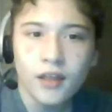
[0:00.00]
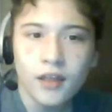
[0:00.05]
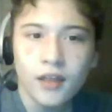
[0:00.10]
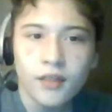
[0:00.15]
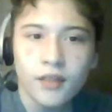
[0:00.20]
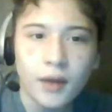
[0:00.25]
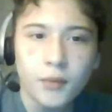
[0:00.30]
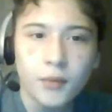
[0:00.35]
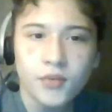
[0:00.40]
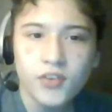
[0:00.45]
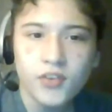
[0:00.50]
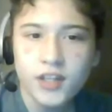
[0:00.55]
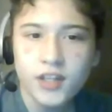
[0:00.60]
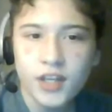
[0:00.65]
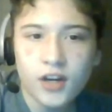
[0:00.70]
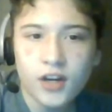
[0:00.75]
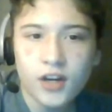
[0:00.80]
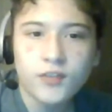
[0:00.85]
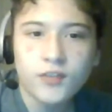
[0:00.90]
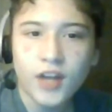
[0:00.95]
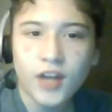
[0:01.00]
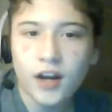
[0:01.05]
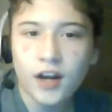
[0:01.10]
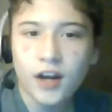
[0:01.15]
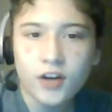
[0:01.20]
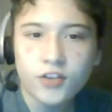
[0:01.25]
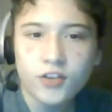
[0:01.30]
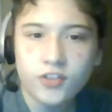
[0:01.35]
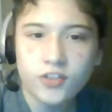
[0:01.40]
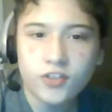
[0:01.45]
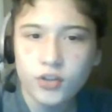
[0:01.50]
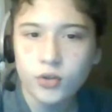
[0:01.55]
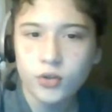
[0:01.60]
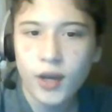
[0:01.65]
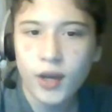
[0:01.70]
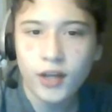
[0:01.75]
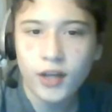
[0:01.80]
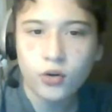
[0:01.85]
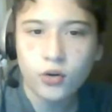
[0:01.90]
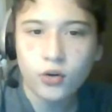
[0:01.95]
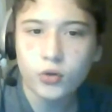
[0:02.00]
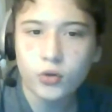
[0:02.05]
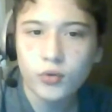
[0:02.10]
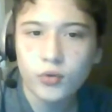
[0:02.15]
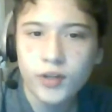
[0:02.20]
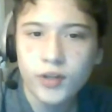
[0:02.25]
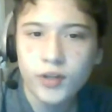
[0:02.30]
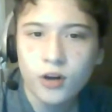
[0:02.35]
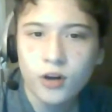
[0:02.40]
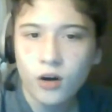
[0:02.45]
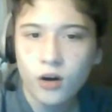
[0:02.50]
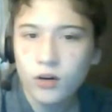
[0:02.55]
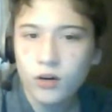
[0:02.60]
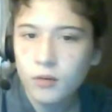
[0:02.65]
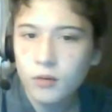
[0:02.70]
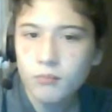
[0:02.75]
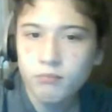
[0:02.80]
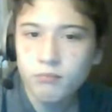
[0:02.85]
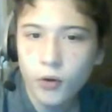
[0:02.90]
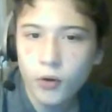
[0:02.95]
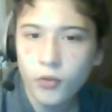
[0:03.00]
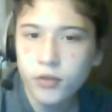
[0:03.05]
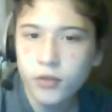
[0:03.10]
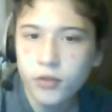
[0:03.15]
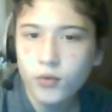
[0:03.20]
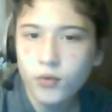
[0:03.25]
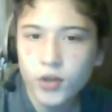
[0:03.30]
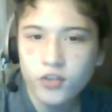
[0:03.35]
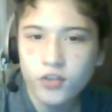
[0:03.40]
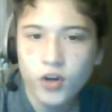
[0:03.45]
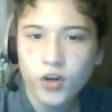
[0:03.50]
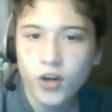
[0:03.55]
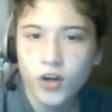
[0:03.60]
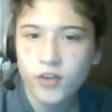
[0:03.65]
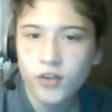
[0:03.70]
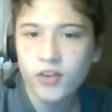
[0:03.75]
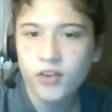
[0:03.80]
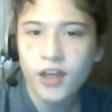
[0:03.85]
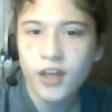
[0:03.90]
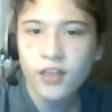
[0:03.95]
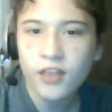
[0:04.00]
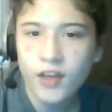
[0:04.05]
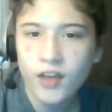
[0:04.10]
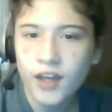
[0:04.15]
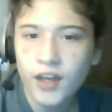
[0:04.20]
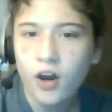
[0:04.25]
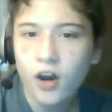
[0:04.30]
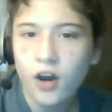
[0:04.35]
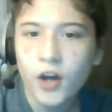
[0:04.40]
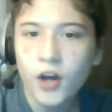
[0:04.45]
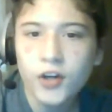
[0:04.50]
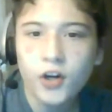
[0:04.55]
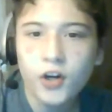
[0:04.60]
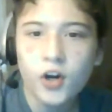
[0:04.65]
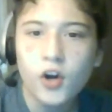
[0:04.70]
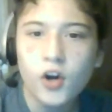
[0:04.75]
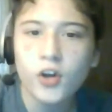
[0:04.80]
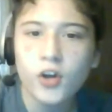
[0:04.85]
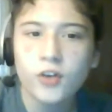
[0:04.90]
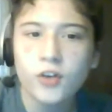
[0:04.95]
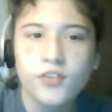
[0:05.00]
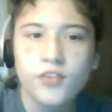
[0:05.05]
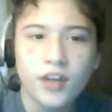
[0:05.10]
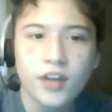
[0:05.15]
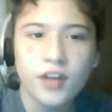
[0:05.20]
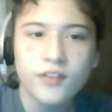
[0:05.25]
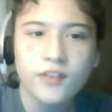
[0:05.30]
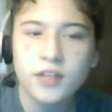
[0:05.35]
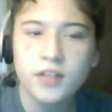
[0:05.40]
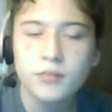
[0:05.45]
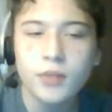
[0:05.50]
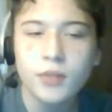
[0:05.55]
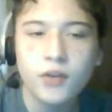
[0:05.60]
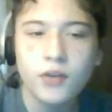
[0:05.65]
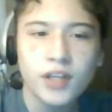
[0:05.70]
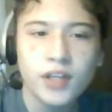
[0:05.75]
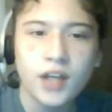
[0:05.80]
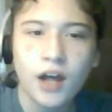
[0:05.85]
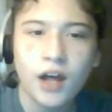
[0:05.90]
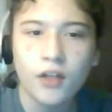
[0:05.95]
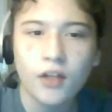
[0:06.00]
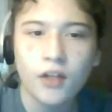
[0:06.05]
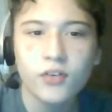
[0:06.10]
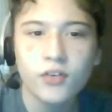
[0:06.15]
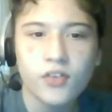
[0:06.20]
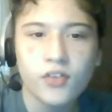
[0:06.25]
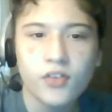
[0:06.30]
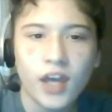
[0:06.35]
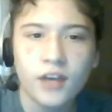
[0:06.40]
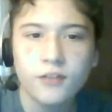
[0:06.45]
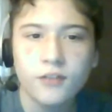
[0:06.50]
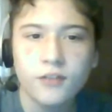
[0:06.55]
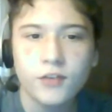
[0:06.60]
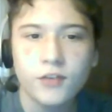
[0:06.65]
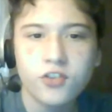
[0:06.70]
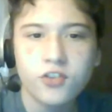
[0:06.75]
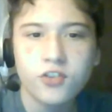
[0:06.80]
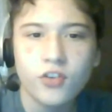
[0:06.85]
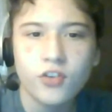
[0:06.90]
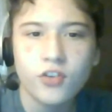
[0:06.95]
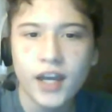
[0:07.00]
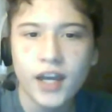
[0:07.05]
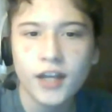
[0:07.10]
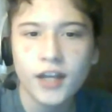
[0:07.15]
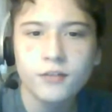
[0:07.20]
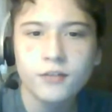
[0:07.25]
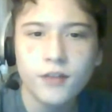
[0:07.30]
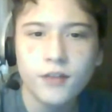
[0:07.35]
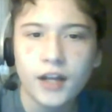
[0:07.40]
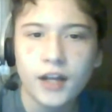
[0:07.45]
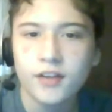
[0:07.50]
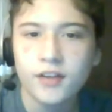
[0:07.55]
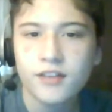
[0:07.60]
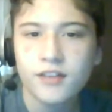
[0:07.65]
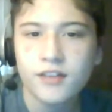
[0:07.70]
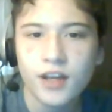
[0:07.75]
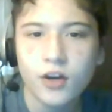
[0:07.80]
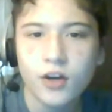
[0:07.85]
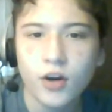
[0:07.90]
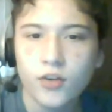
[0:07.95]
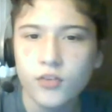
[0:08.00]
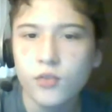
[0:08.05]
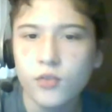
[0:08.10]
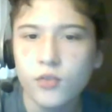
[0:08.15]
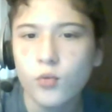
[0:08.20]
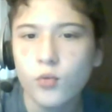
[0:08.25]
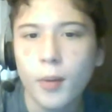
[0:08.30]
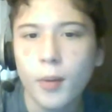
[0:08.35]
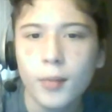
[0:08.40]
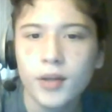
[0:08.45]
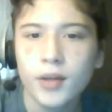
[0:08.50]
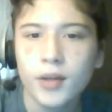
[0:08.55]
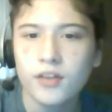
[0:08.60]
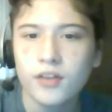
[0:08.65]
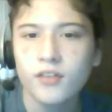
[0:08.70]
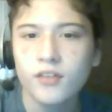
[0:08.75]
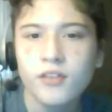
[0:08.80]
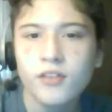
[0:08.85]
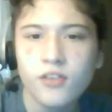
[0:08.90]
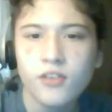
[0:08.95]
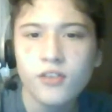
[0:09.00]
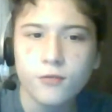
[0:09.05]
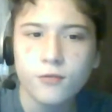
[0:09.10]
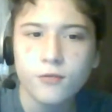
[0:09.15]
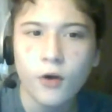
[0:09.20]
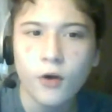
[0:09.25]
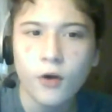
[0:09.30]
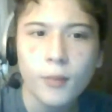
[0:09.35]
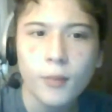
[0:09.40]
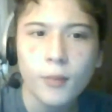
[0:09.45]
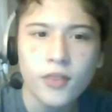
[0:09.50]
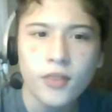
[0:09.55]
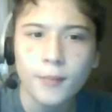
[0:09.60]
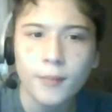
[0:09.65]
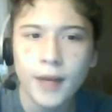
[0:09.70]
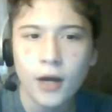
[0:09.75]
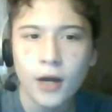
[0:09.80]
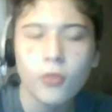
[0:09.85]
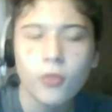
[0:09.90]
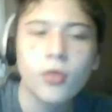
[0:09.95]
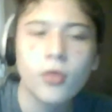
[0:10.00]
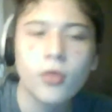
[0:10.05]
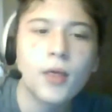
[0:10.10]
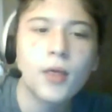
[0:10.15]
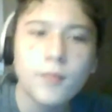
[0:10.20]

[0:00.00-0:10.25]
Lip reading: That was the year of Die Hard 2 and Total Recall, both of which cost a then unheard of $70 million and featured the kind of violence that causes Republicans to foam at the mouth.